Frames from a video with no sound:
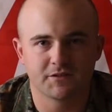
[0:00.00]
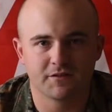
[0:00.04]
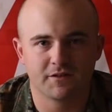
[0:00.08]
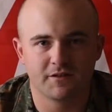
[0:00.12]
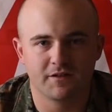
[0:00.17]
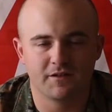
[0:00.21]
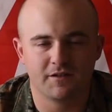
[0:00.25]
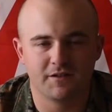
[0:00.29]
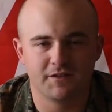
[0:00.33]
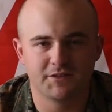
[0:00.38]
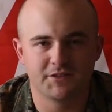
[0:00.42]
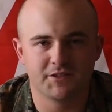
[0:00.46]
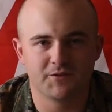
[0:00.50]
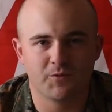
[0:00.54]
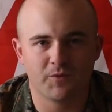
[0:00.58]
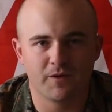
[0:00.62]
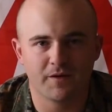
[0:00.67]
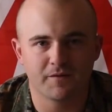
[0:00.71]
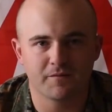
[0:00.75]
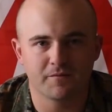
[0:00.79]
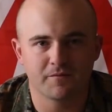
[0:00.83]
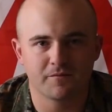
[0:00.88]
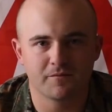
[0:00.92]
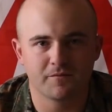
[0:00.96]
in an easy
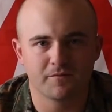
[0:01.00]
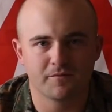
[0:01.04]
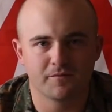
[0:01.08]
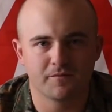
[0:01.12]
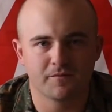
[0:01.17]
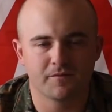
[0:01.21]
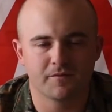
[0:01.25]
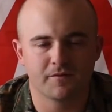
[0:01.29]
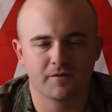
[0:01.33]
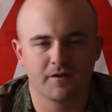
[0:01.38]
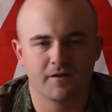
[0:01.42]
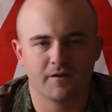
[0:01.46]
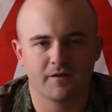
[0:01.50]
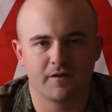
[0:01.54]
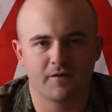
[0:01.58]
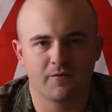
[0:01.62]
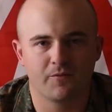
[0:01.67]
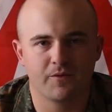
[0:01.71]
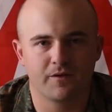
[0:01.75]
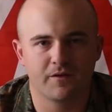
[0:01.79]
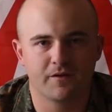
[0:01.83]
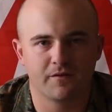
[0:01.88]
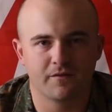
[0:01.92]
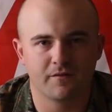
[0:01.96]
way uh, that
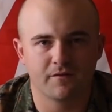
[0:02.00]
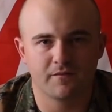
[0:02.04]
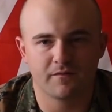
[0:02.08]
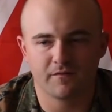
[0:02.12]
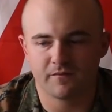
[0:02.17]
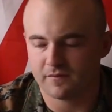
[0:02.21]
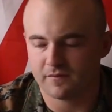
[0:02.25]
we can